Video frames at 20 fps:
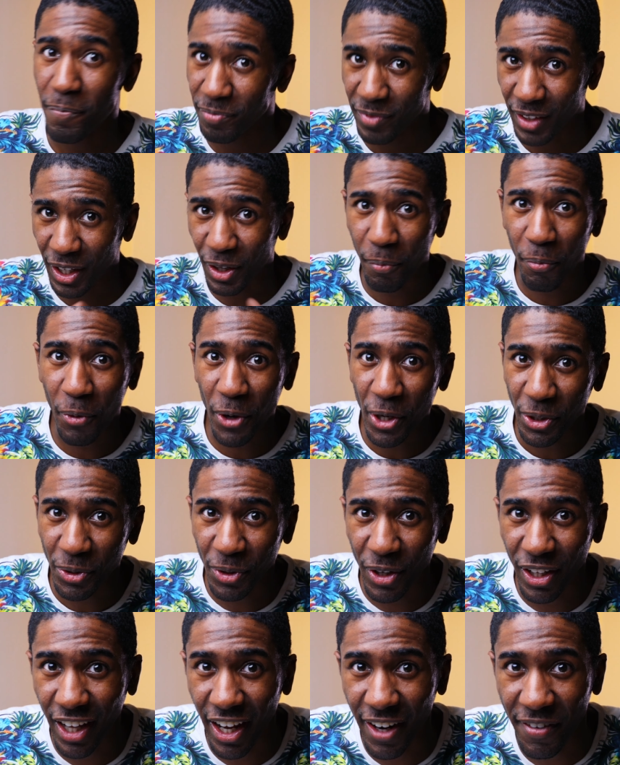And I'm pretty sure
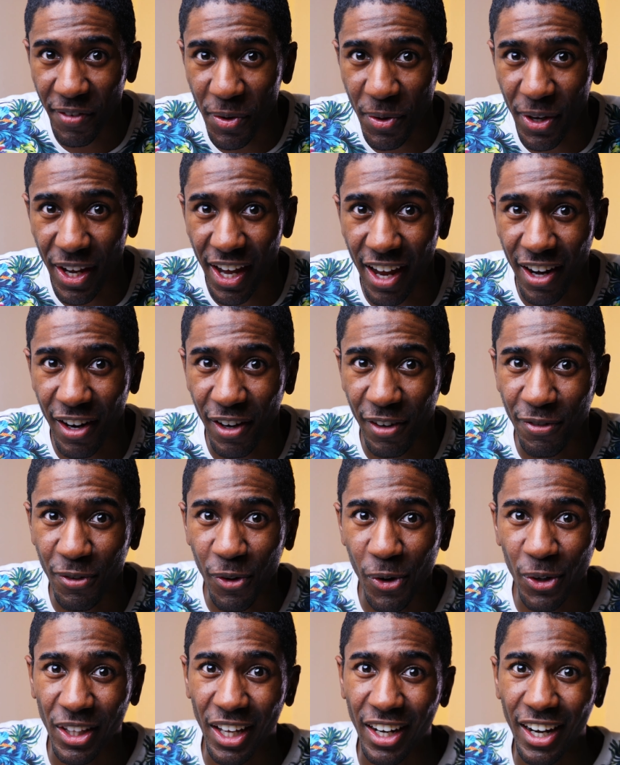a lot of you can't
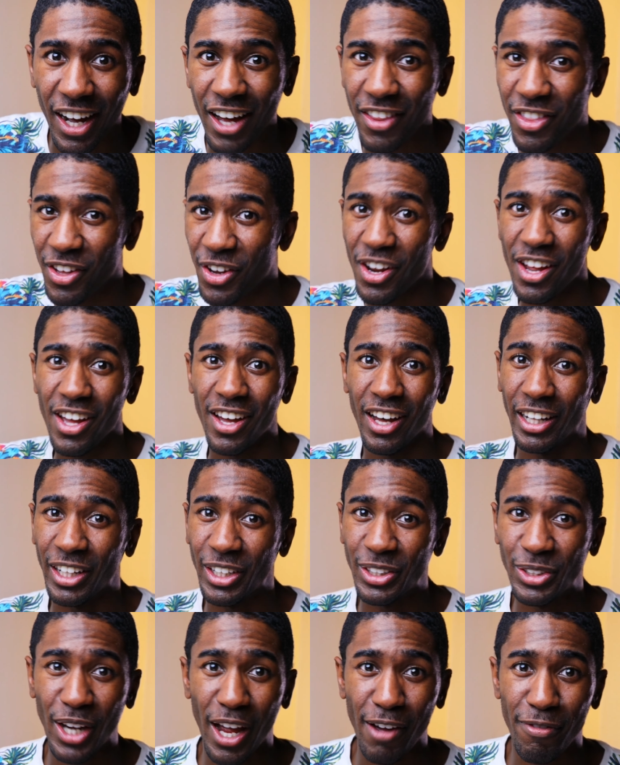afford that either,
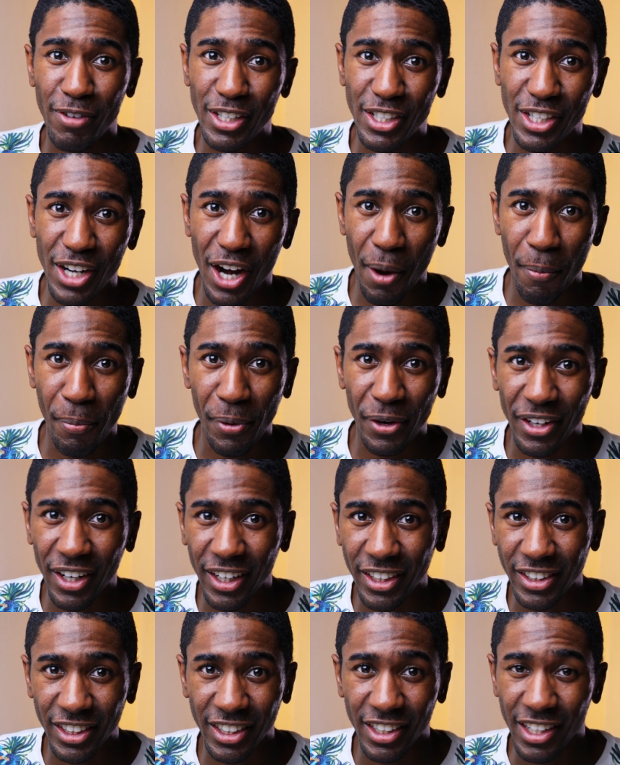unless you have a giant
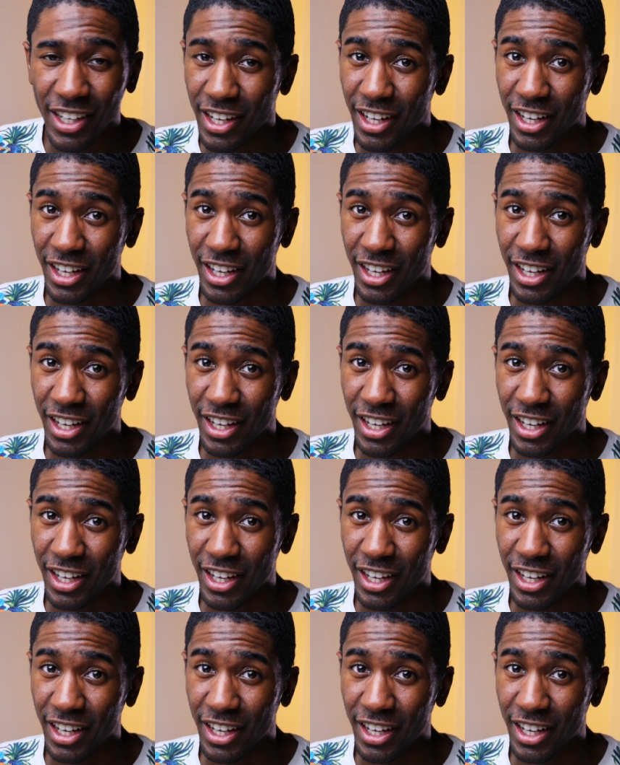production.